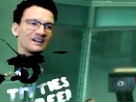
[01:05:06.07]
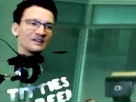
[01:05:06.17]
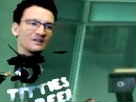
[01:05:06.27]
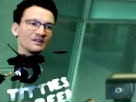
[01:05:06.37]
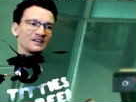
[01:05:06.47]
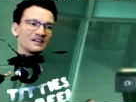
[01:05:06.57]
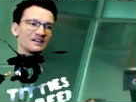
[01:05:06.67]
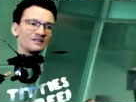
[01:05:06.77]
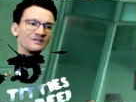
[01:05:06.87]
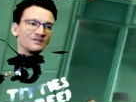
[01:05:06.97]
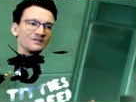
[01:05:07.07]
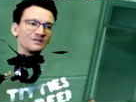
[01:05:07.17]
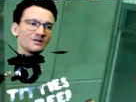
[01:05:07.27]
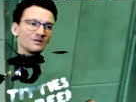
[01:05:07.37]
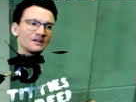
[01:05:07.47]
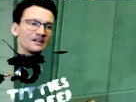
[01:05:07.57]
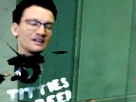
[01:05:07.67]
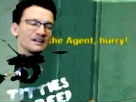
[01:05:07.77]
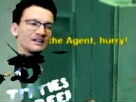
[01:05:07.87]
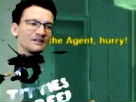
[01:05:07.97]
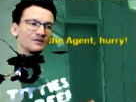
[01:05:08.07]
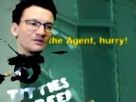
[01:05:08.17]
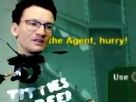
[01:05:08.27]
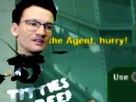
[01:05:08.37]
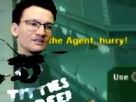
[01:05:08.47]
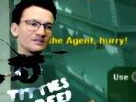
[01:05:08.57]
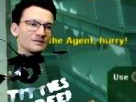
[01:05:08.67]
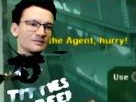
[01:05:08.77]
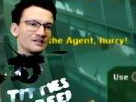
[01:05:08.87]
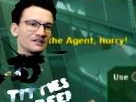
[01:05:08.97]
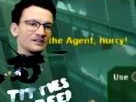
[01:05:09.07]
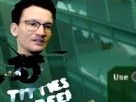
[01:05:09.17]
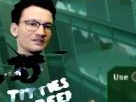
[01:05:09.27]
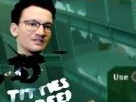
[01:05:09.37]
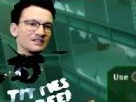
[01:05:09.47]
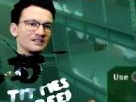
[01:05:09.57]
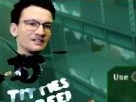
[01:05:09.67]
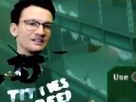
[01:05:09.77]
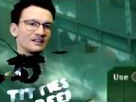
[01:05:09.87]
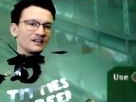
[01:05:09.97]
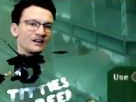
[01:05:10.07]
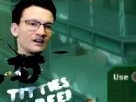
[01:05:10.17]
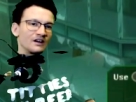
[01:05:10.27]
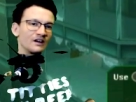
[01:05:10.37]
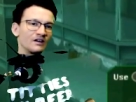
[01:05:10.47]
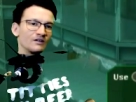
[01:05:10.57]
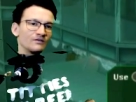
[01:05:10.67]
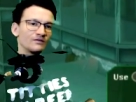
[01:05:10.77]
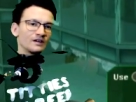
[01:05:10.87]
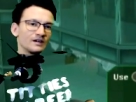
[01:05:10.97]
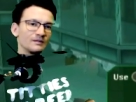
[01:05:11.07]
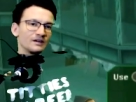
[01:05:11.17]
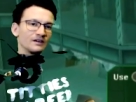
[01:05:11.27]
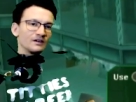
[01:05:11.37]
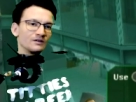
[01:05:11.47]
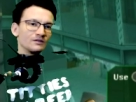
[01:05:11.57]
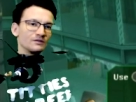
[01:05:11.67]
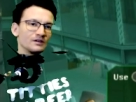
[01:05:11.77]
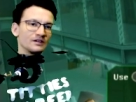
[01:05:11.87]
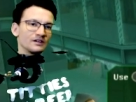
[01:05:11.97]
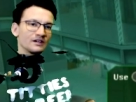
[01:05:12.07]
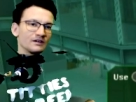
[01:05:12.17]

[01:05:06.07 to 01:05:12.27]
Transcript: I don't. Yeah, you you go right ahead. If you think there's a particular scene from, uh, oh, what do you got?